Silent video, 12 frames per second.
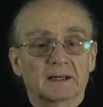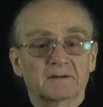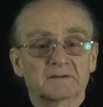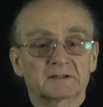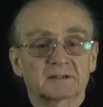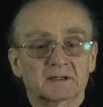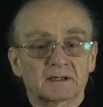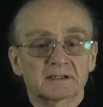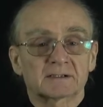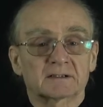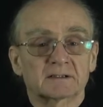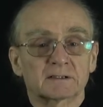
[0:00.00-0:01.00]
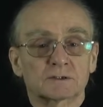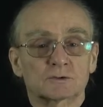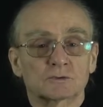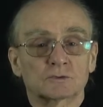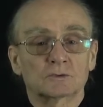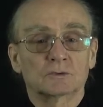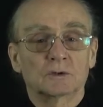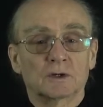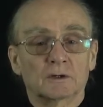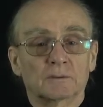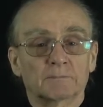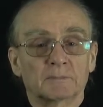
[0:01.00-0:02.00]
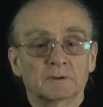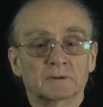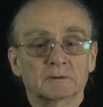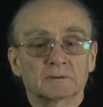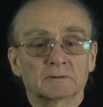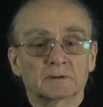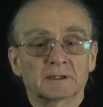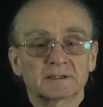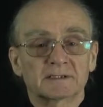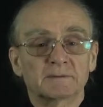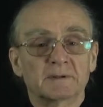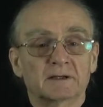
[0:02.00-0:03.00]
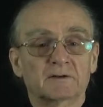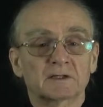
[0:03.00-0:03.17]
And the task is to estimate